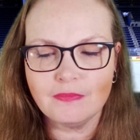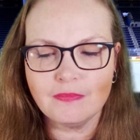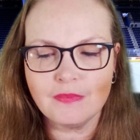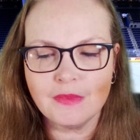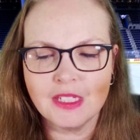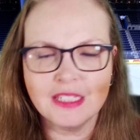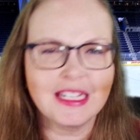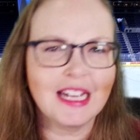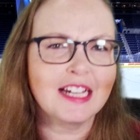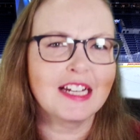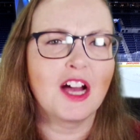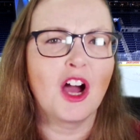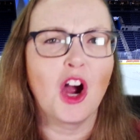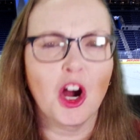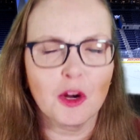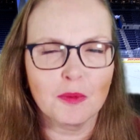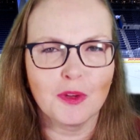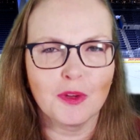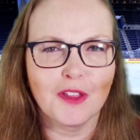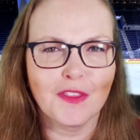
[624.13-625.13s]
I'm not going to
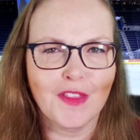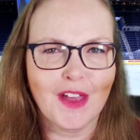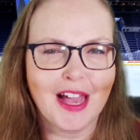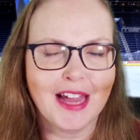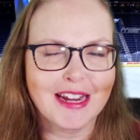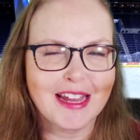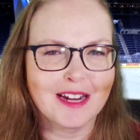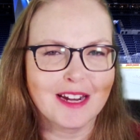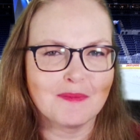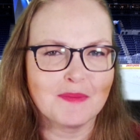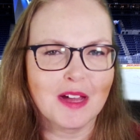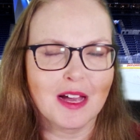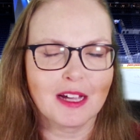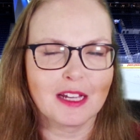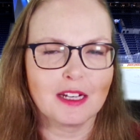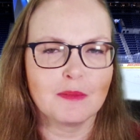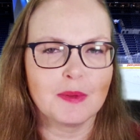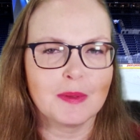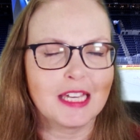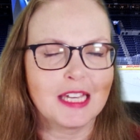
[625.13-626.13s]
harp on that, and I'm not
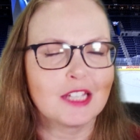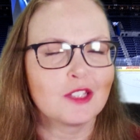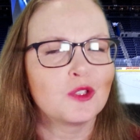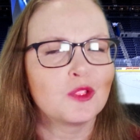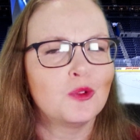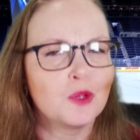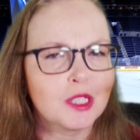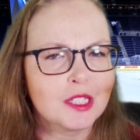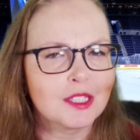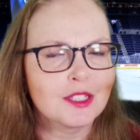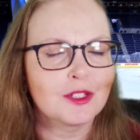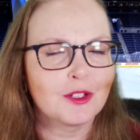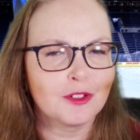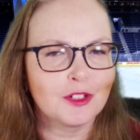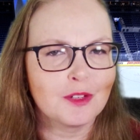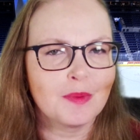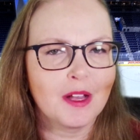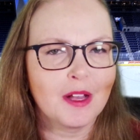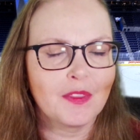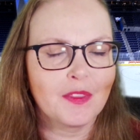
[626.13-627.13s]
going to get too
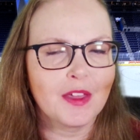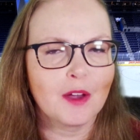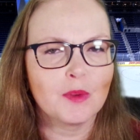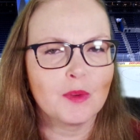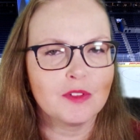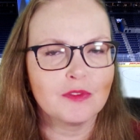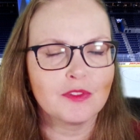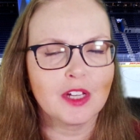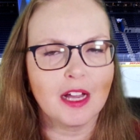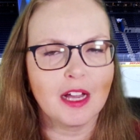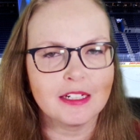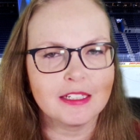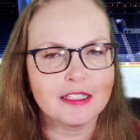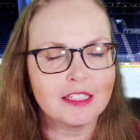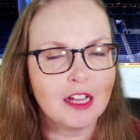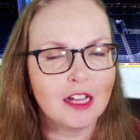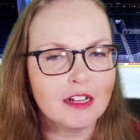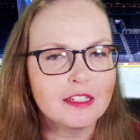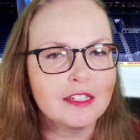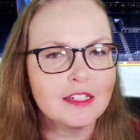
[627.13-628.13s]
concerned about that. We've got
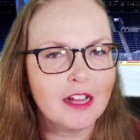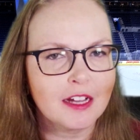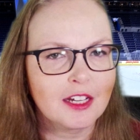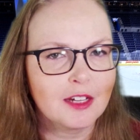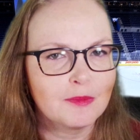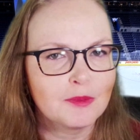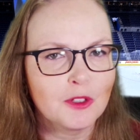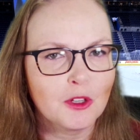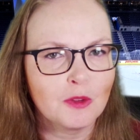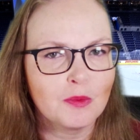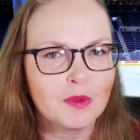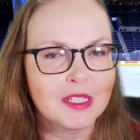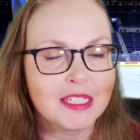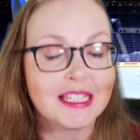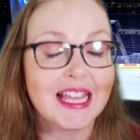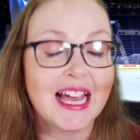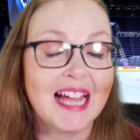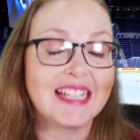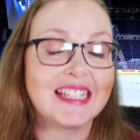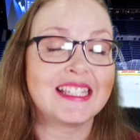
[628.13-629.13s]
young Jakob Dobis.
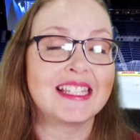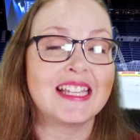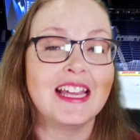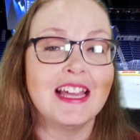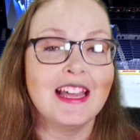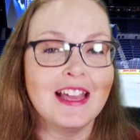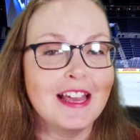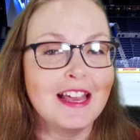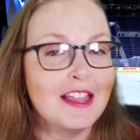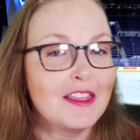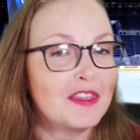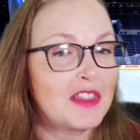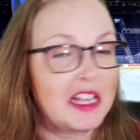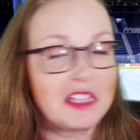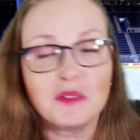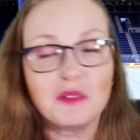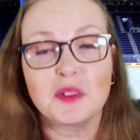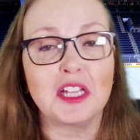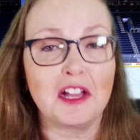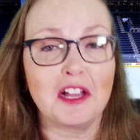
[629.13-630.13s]
That's
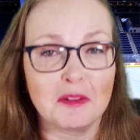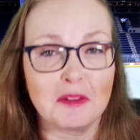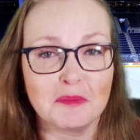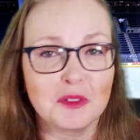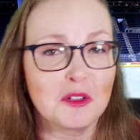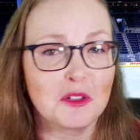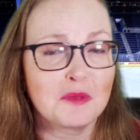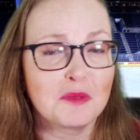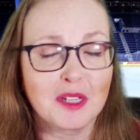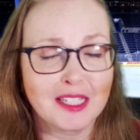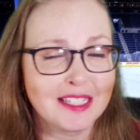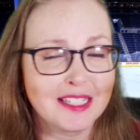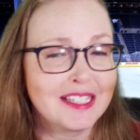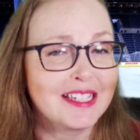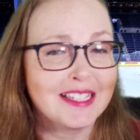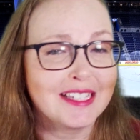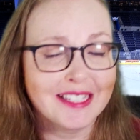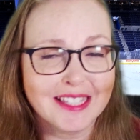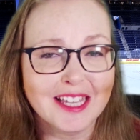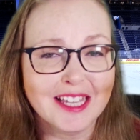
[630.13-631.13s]
that's what Jakob Dobis
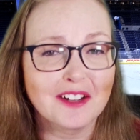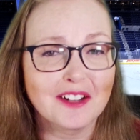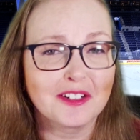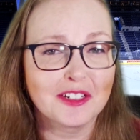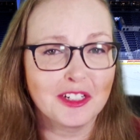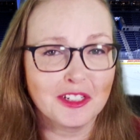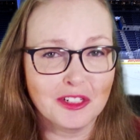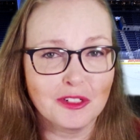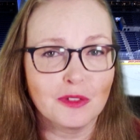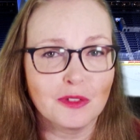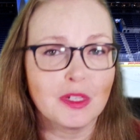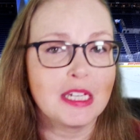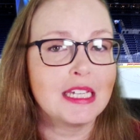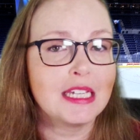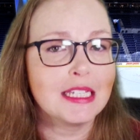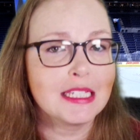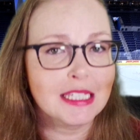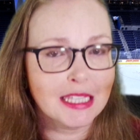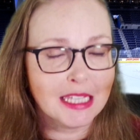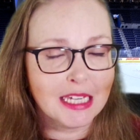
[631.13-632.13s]
is there to do.
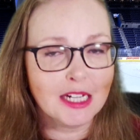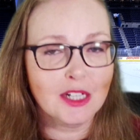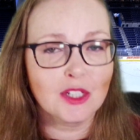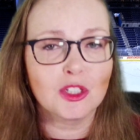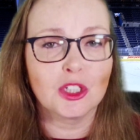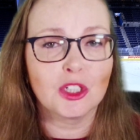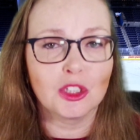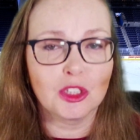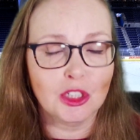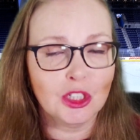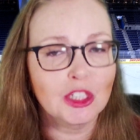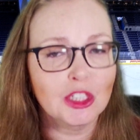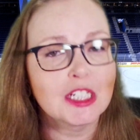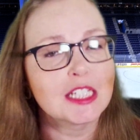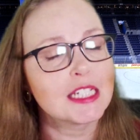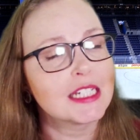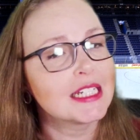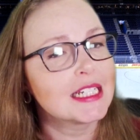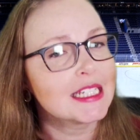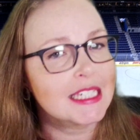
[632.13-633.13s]
He's there to learn.
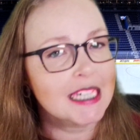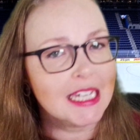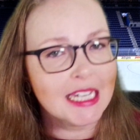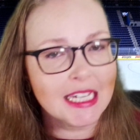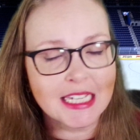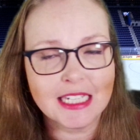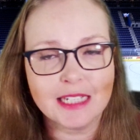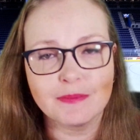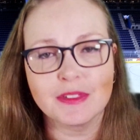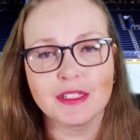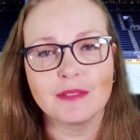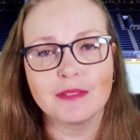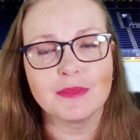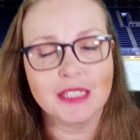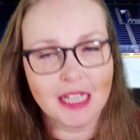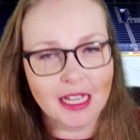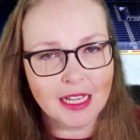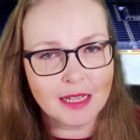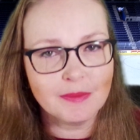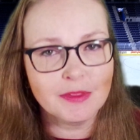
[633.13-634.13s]
It's going to take him some
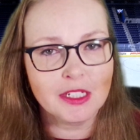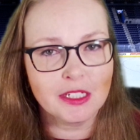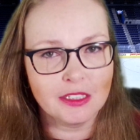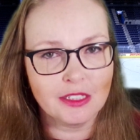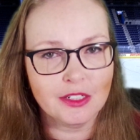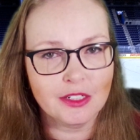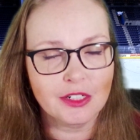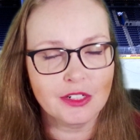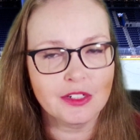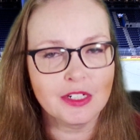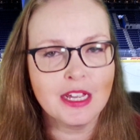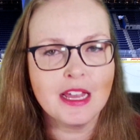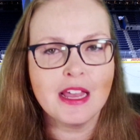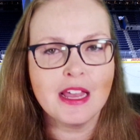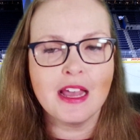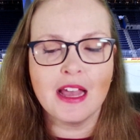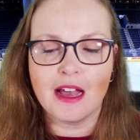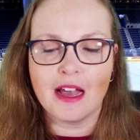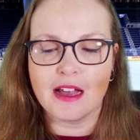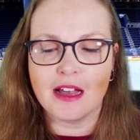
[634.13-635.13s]
time to learn,
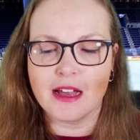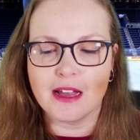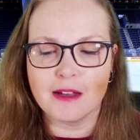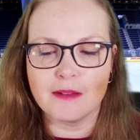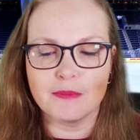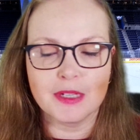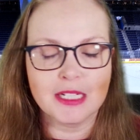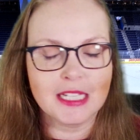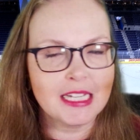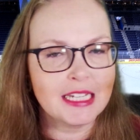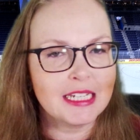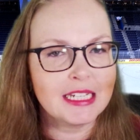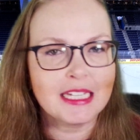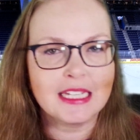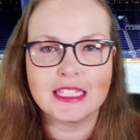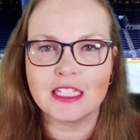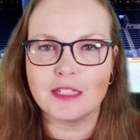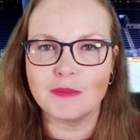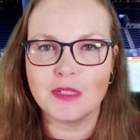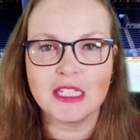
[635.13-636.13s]
uh, but he
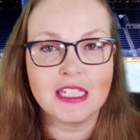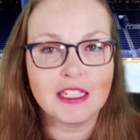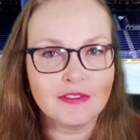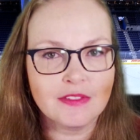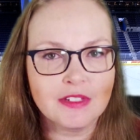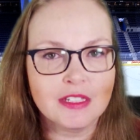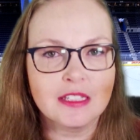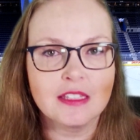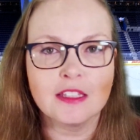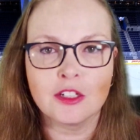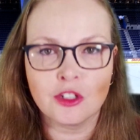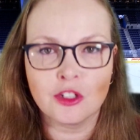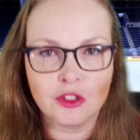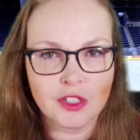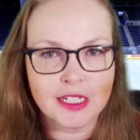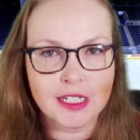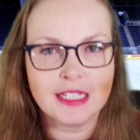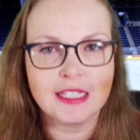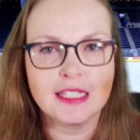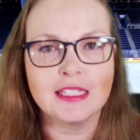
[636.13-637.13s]
needs to be given the
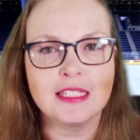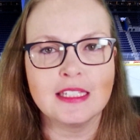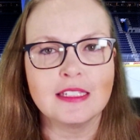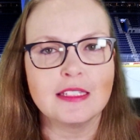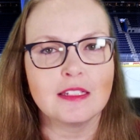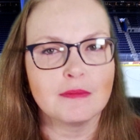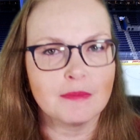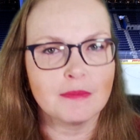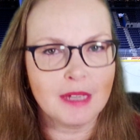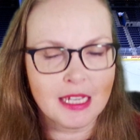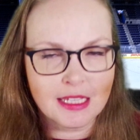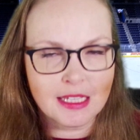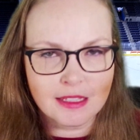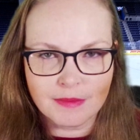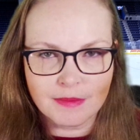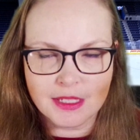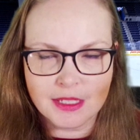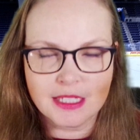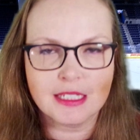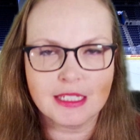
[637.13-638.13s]
crease to make
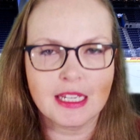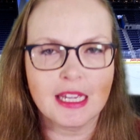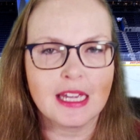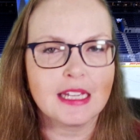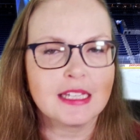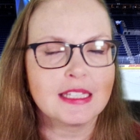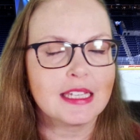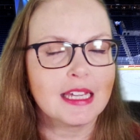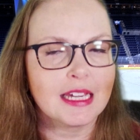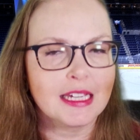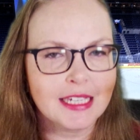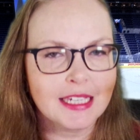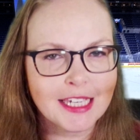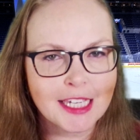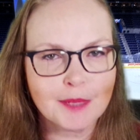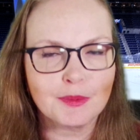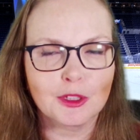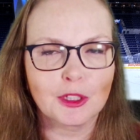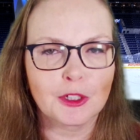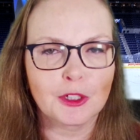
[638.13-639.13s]
the mistakes and
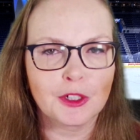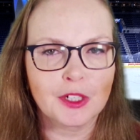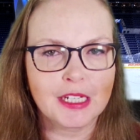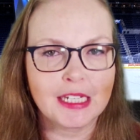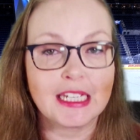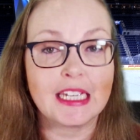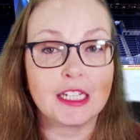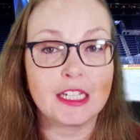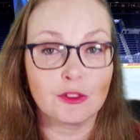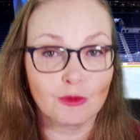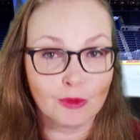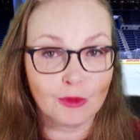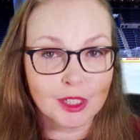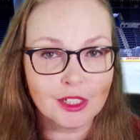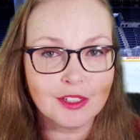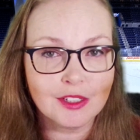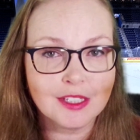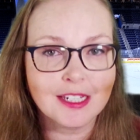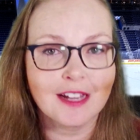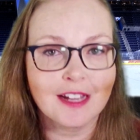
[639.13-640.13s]
keep learning in
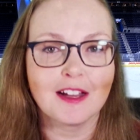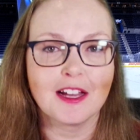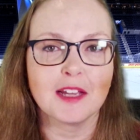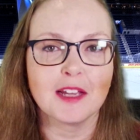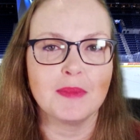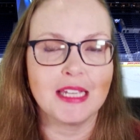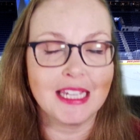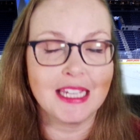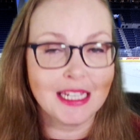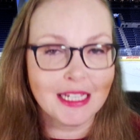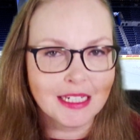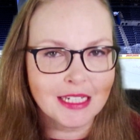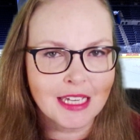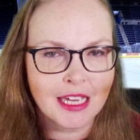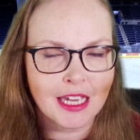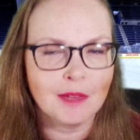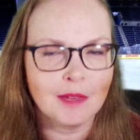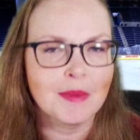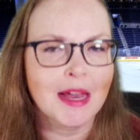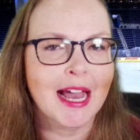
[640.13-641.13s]
real time,
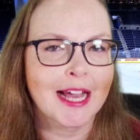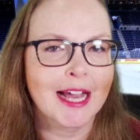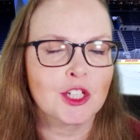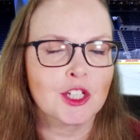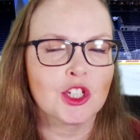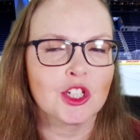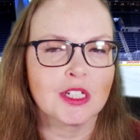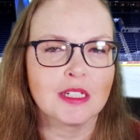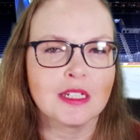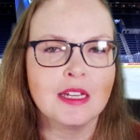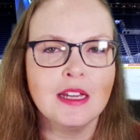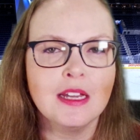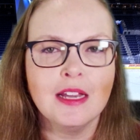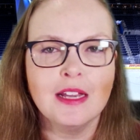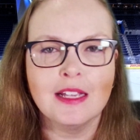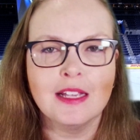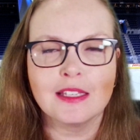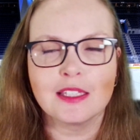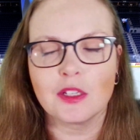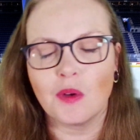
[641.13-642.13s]
in-game action.
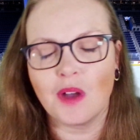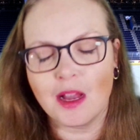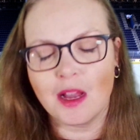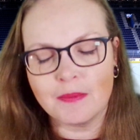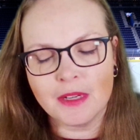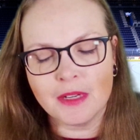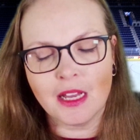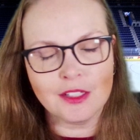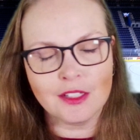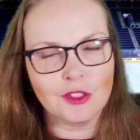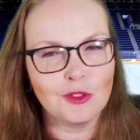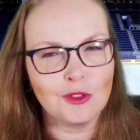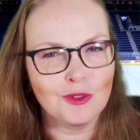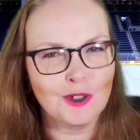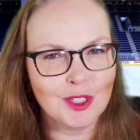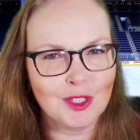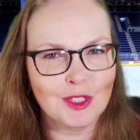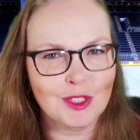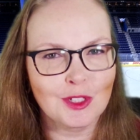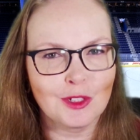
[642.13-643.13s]
So I'm not too
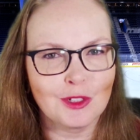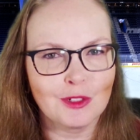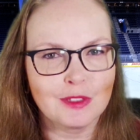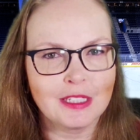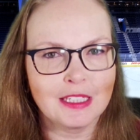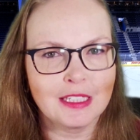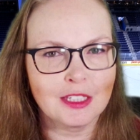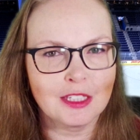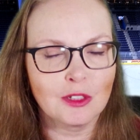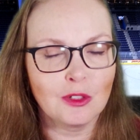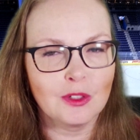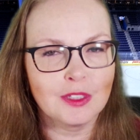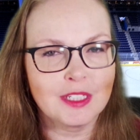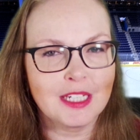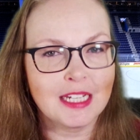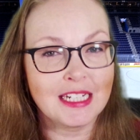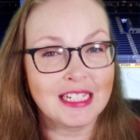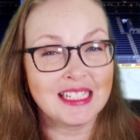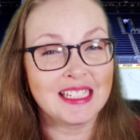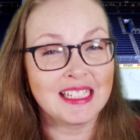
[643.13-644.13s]
concerned that the
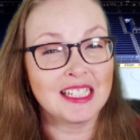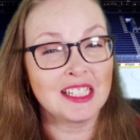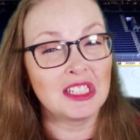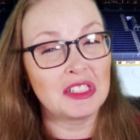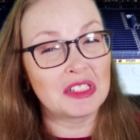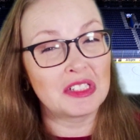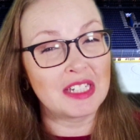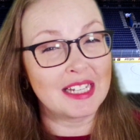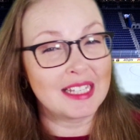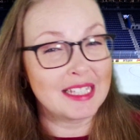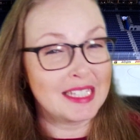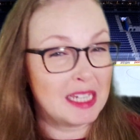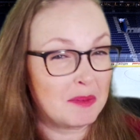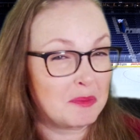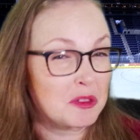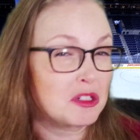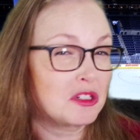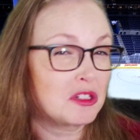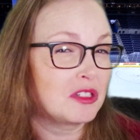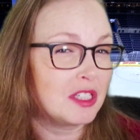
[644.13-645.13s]
goaltending didn't look
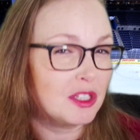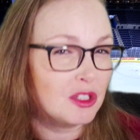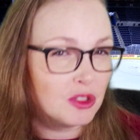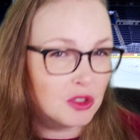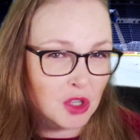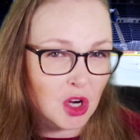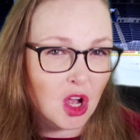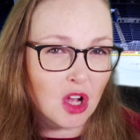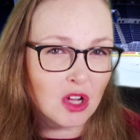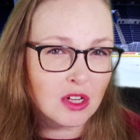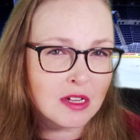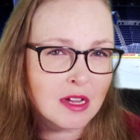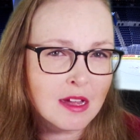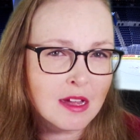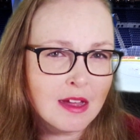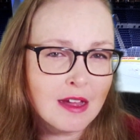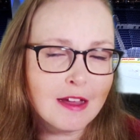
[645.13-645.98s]
exceptionally strong.